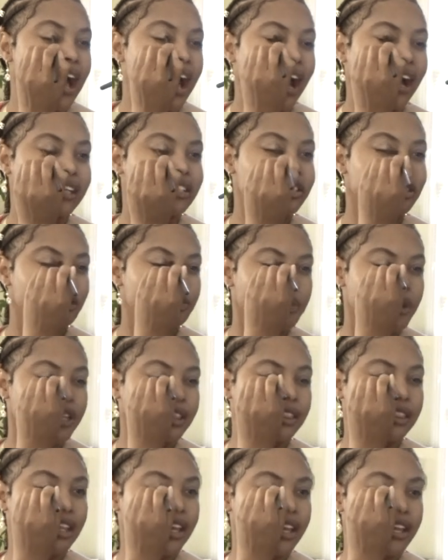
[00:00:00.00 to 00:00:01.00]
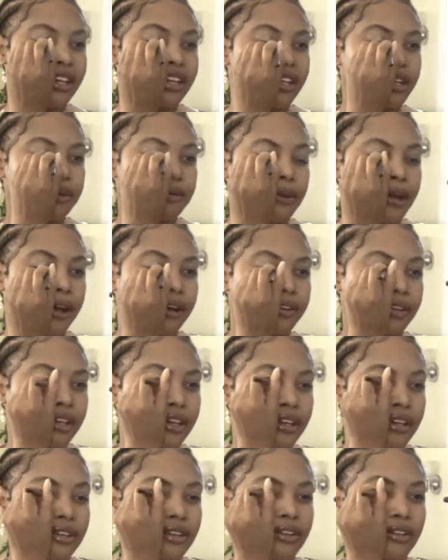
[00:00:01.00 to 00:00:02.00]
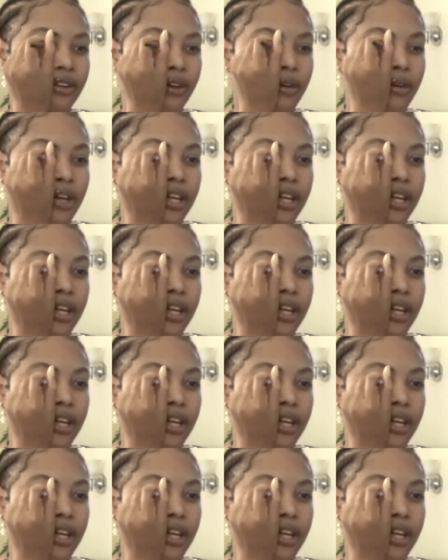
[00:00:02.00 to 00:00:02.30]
I just been thinking about it, you know,